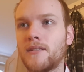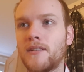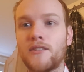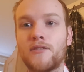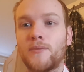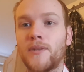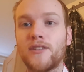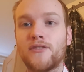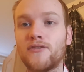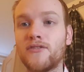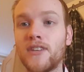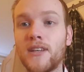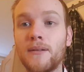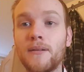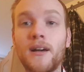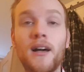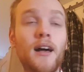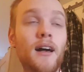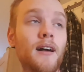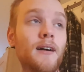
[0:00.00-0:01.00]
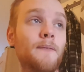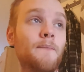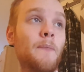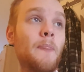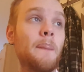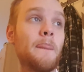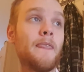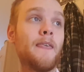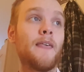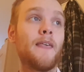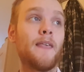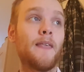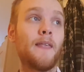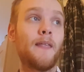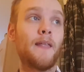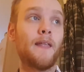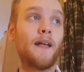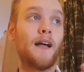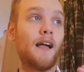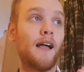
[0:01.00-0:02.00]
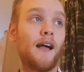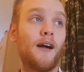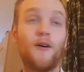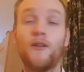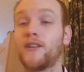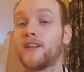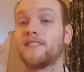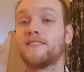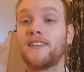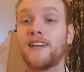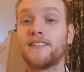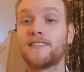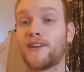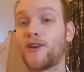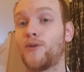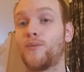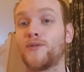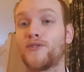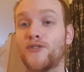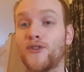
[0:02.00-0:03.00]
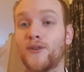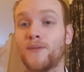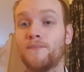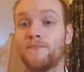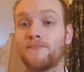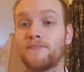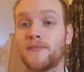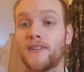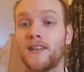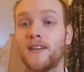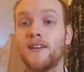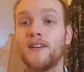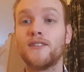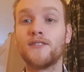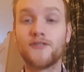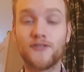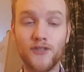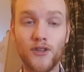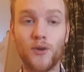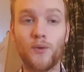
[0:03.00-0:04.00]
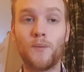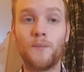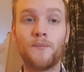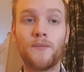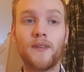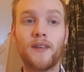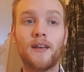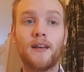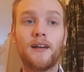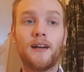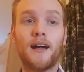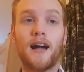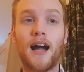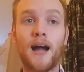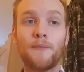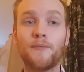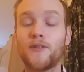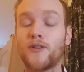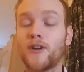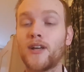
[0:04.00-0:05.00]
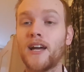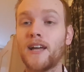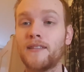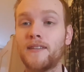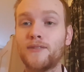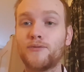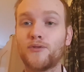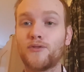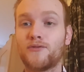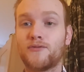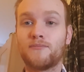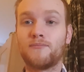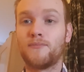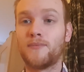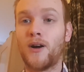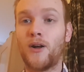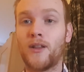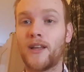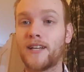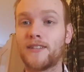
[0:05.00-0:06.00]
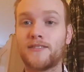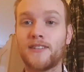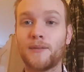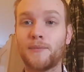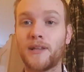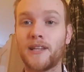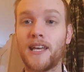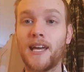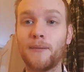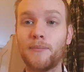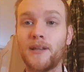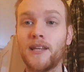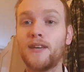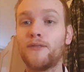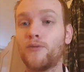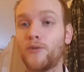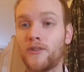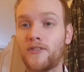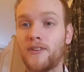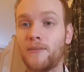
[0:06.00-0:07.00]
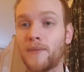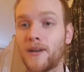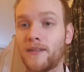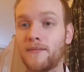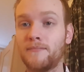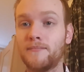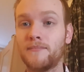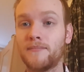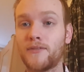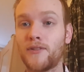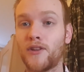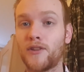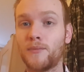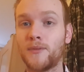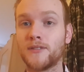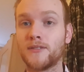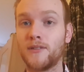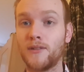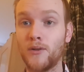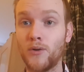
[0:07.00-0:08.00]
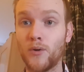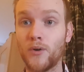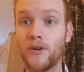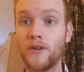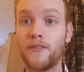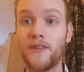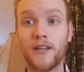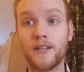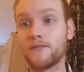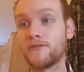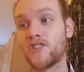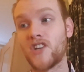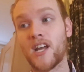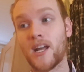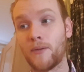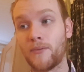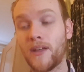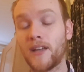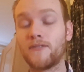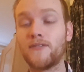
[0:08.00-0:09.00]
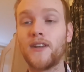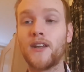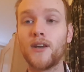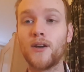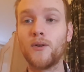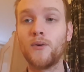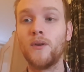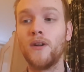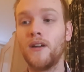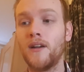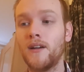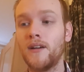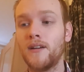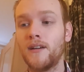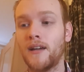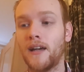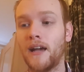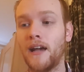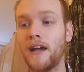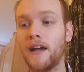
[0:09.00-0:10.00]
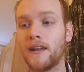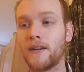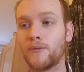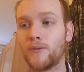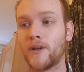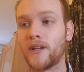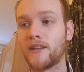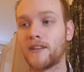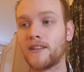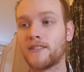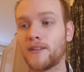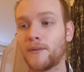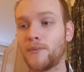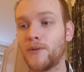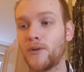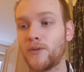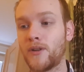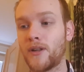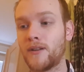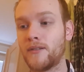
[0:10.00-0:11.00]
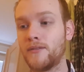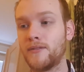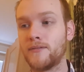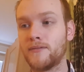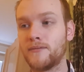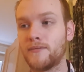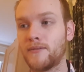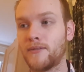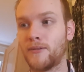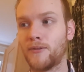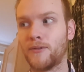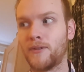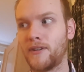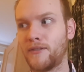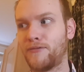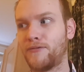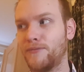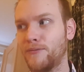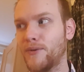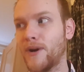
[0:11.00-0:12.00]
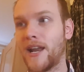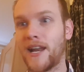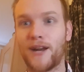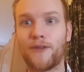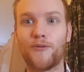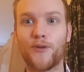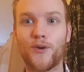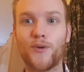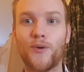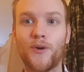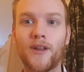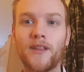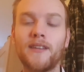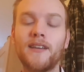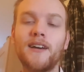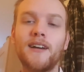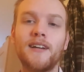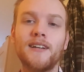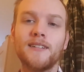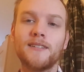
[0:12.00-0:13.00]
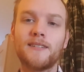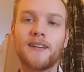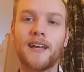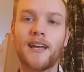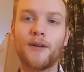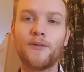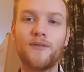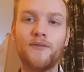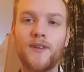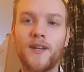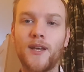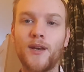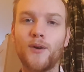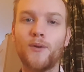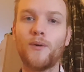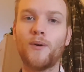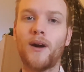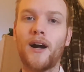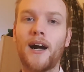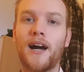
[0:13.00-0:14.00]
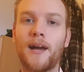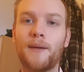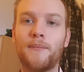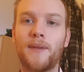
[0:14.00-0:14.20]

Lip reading: remains to see. All I can say is I hope it's good. So, I'm NerdyGuy, and this was all I had to say about gameplay. If you want to see my thoughts about the lore, then check out that video. And when it gets uploaded, or if when I record it, check out the video I